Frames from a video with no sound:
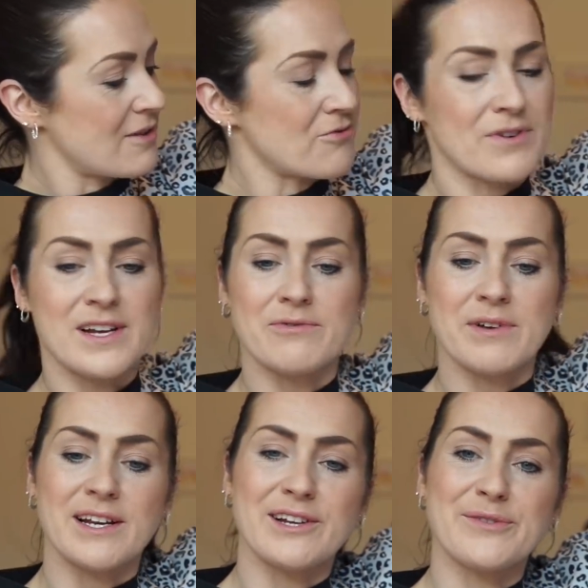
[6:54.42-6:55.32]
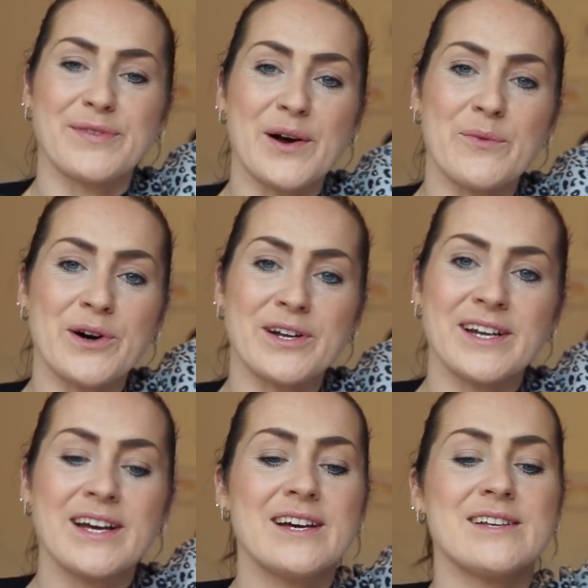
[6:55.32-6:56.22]
I really loved that
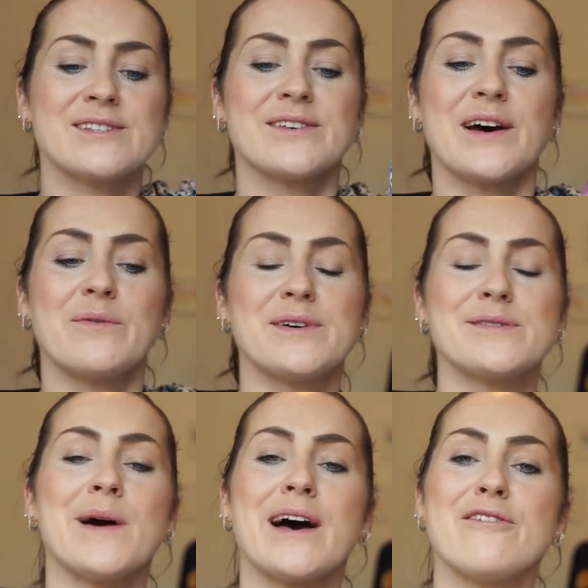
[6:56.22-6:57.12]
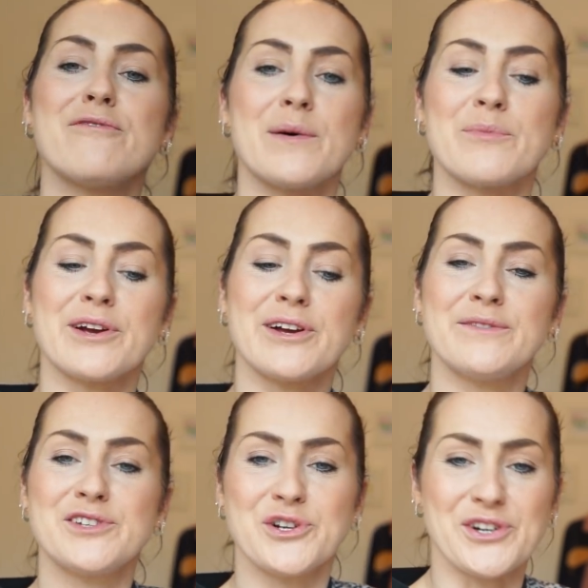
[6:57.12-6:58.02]
one. So that was my fabric
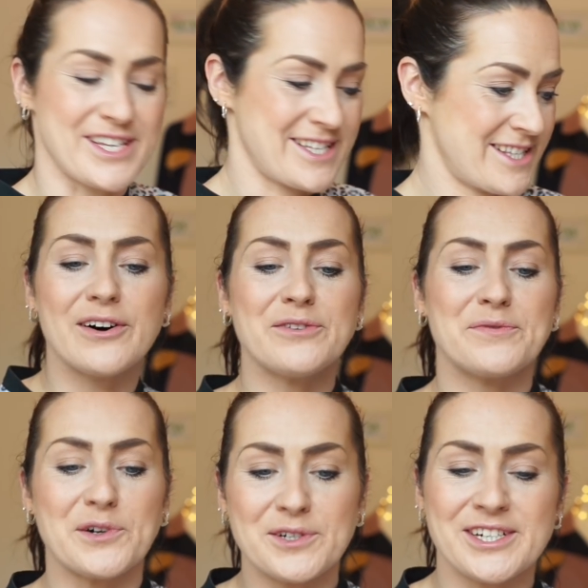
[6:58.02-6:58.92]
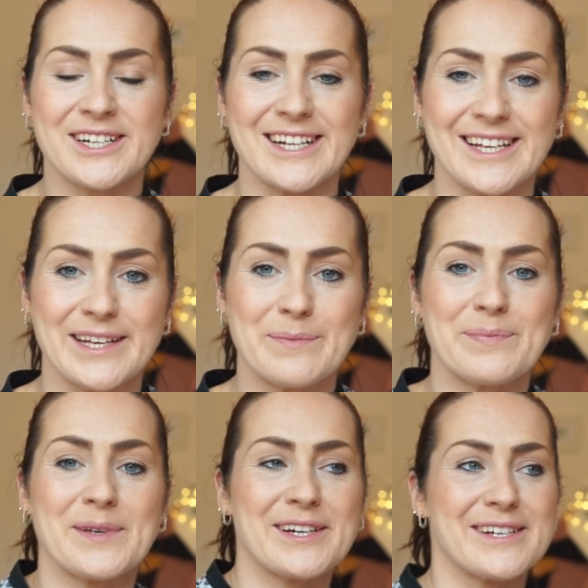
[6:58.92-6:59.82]
of choice. Unfortunately,
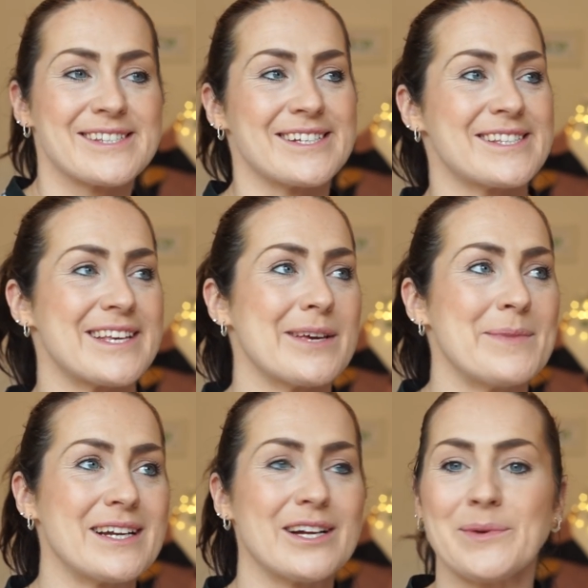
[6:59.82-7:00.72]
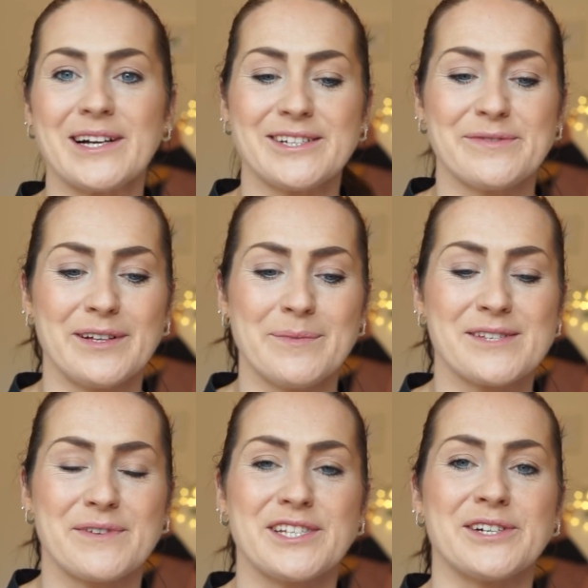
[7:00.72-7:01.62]
because it's taken me a little while to film
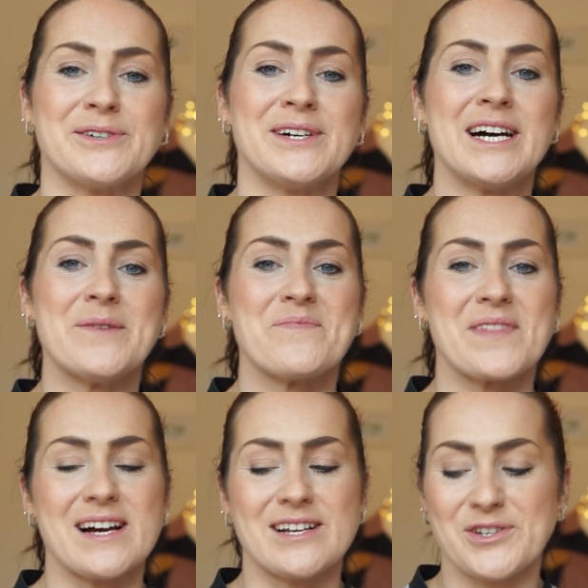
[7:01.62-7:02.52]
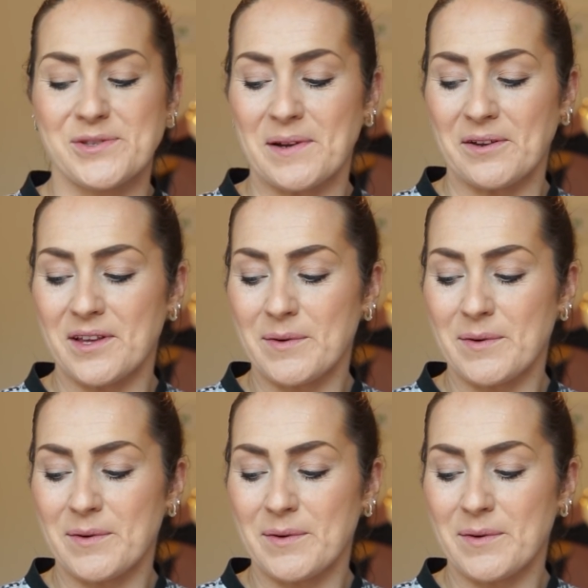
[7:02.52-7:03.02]
this video, I just went on